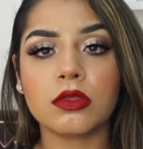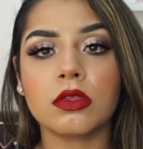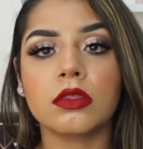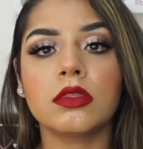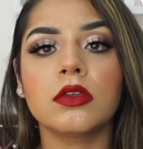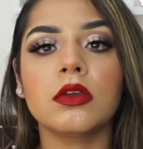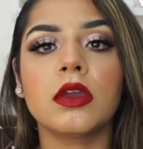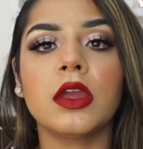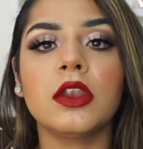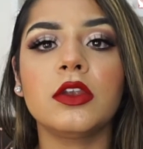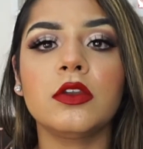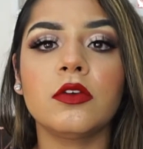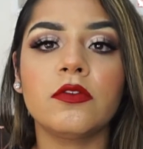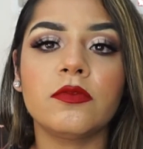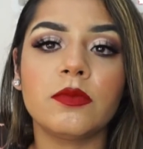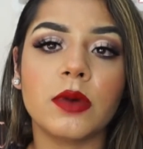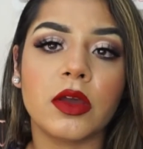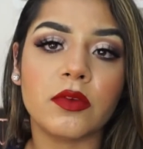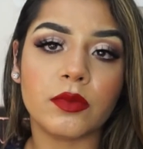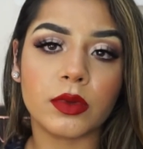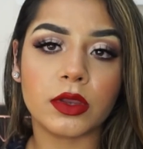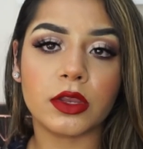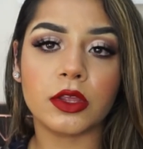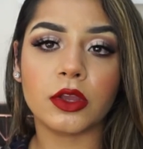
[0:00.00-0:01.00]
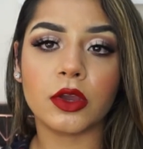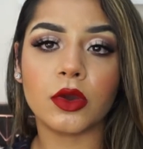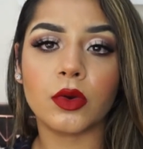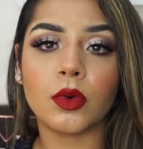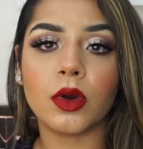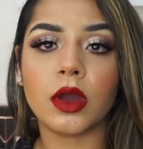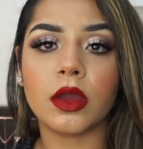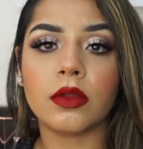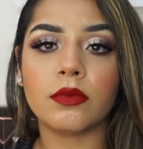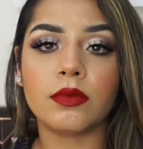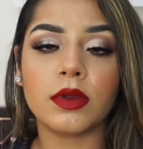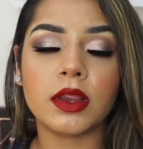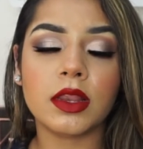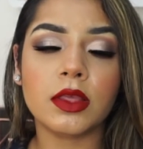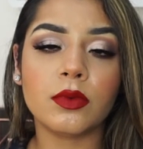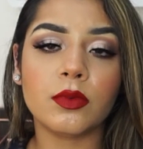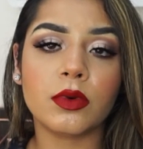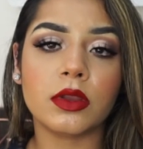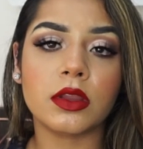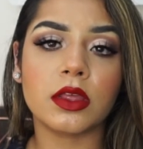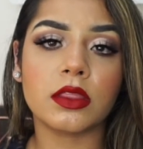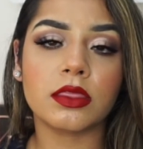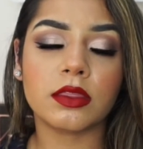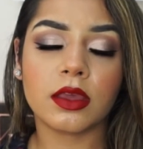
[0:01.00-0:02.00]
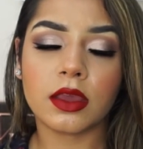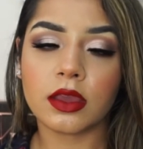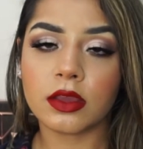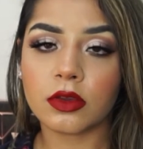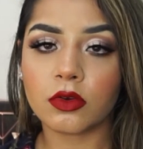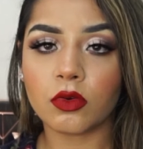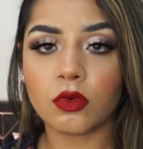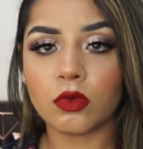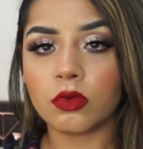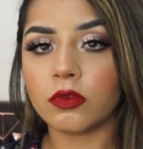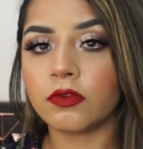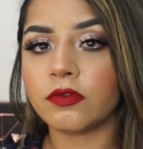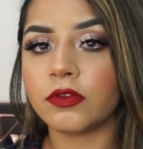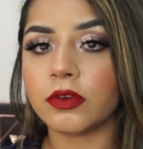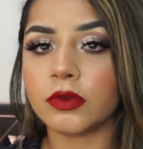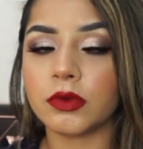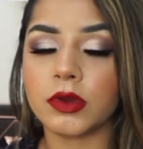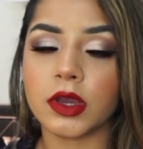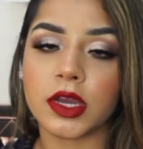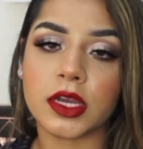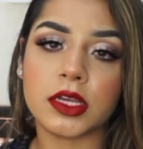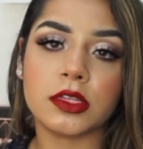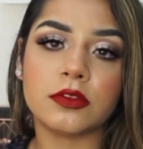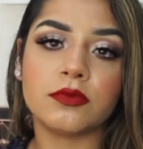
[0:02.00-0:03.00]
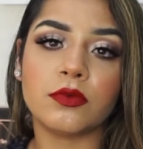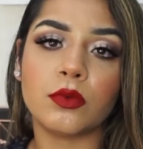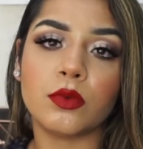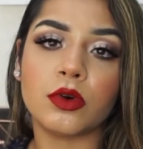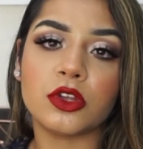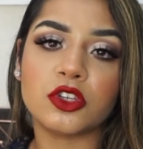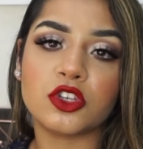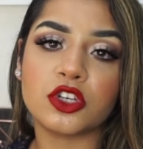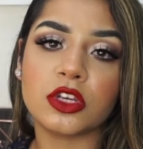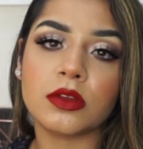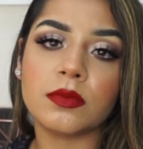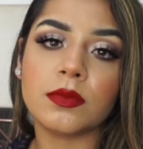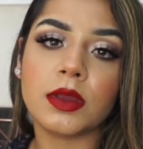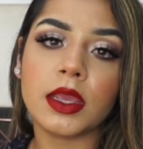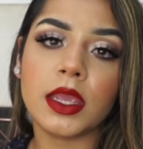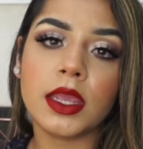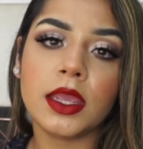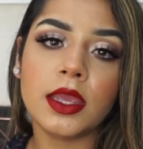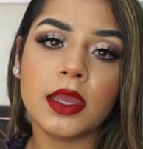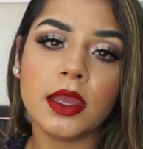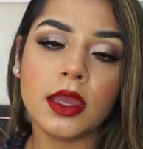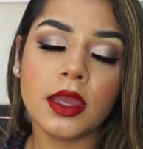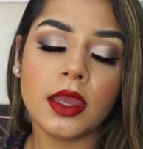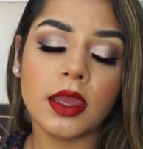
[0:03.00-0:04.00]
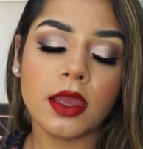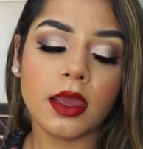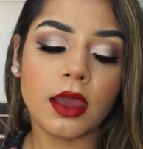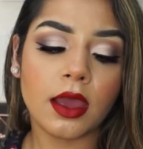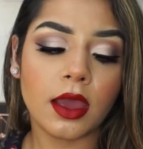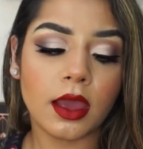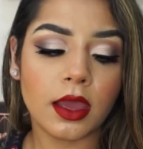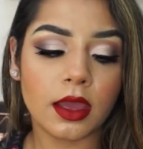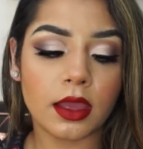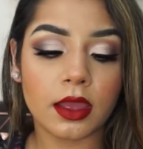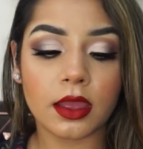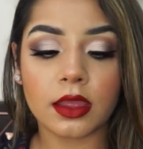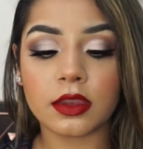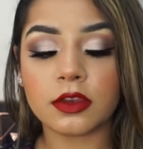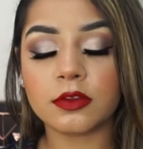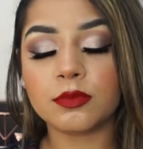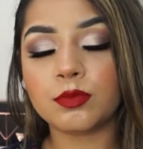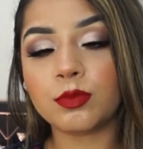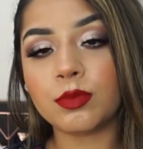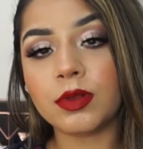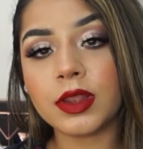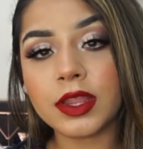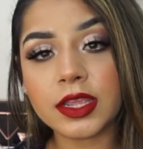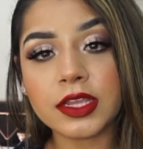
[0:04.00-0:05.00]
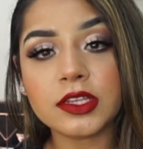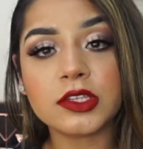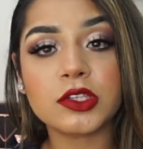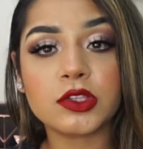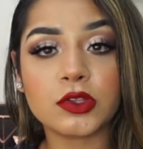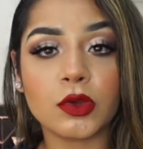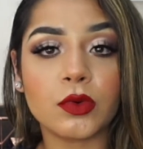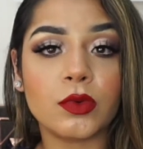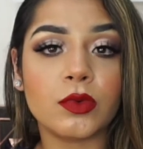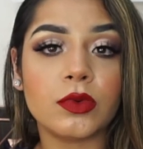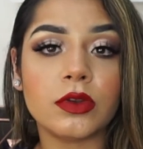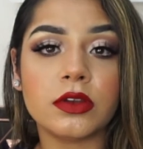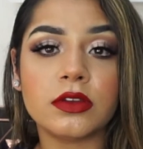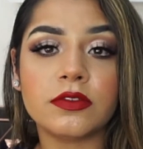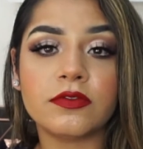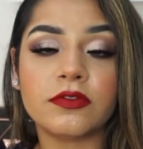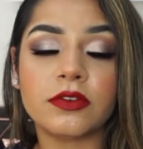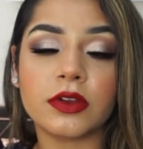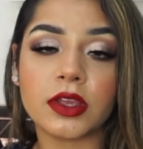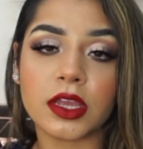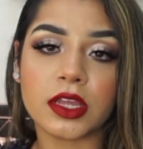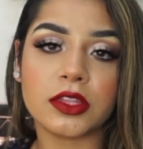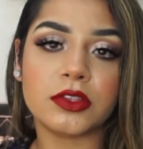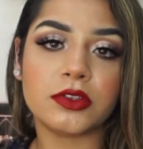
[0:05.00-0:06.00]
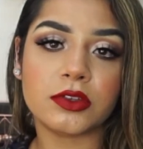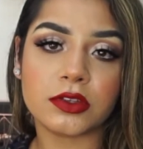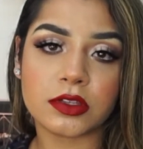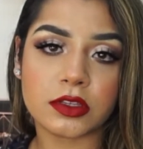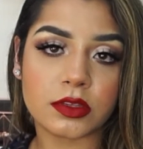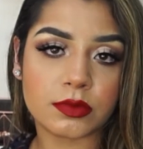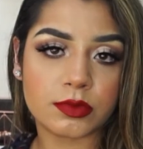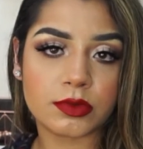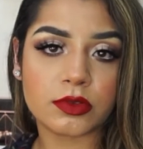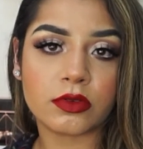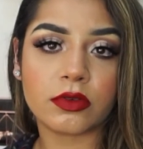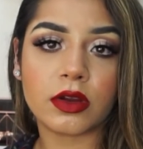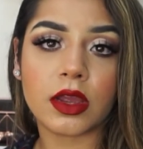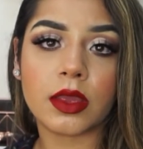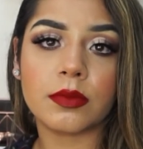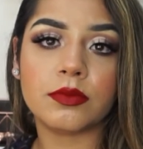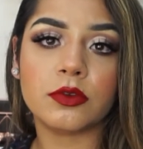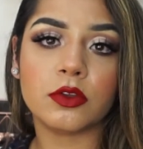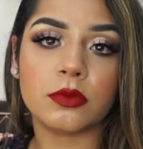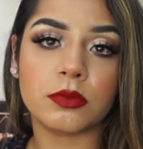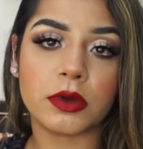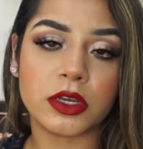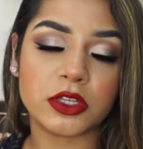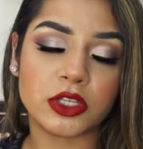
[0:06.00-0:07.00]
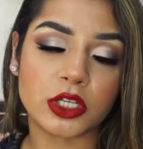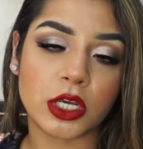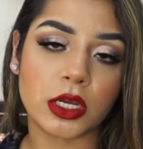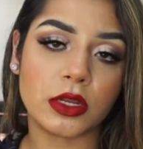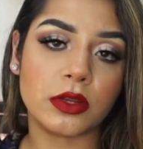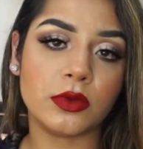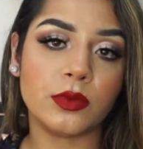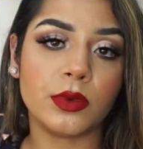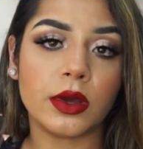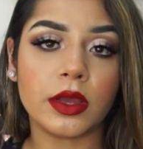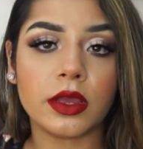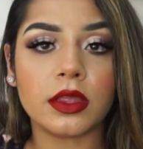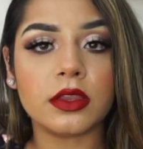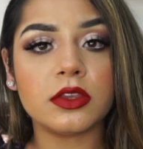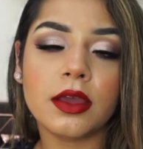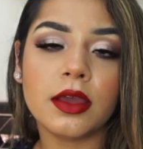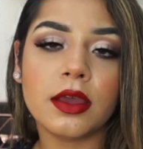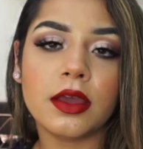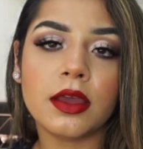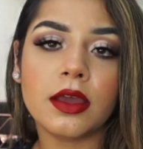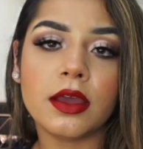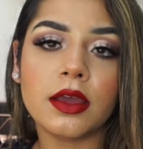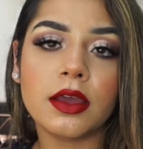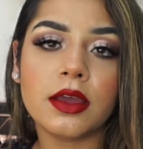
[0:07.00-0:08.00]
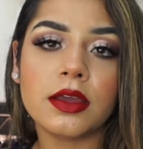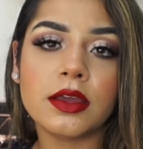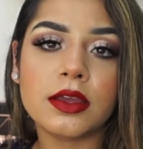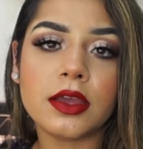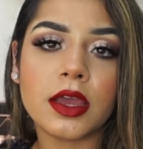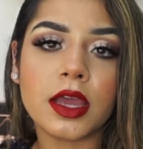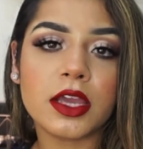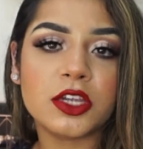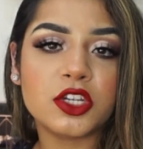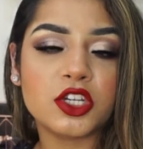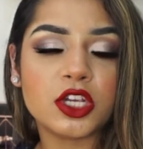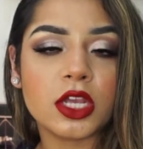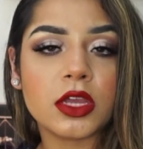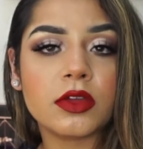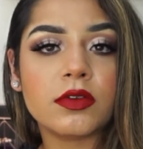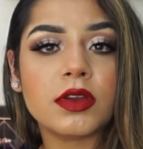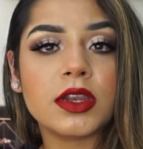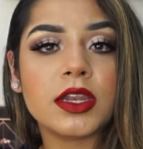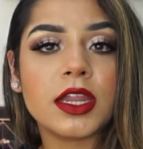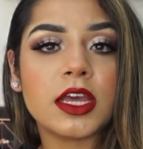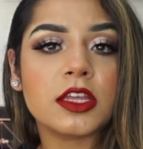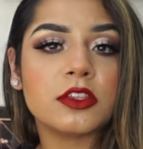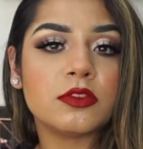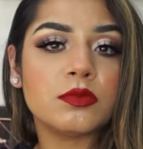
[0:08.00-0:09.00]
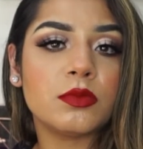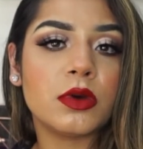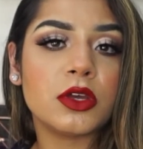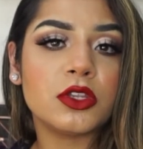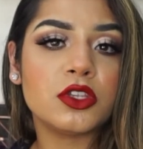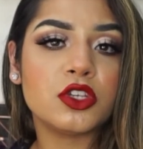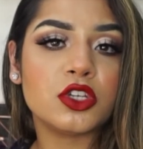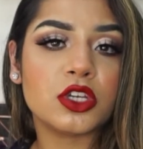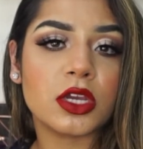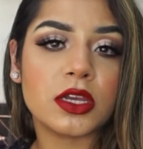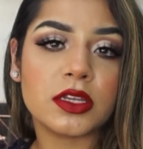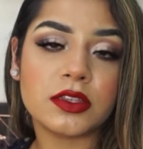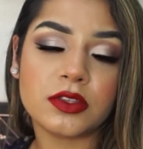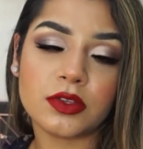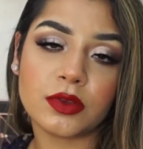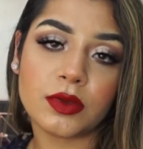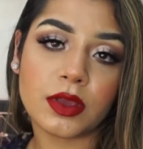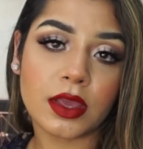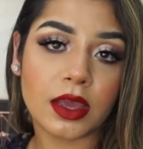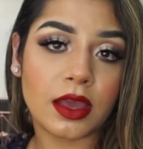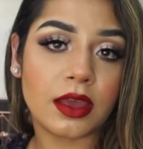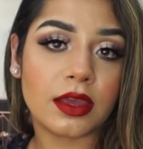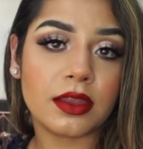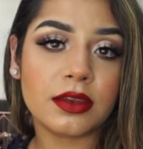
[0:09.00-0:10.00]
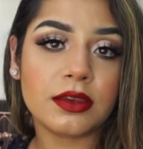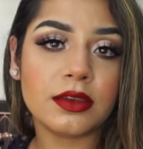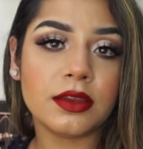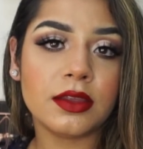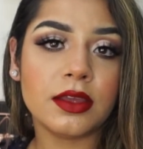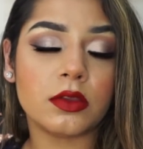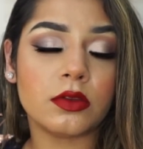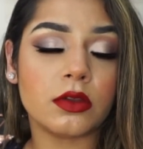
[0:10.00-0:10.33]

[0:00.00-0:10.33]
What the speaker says: is the end of my video. I really want to thank all of you guys for watching me, and please don't forget to subscribe to my channel and share it as much as you can.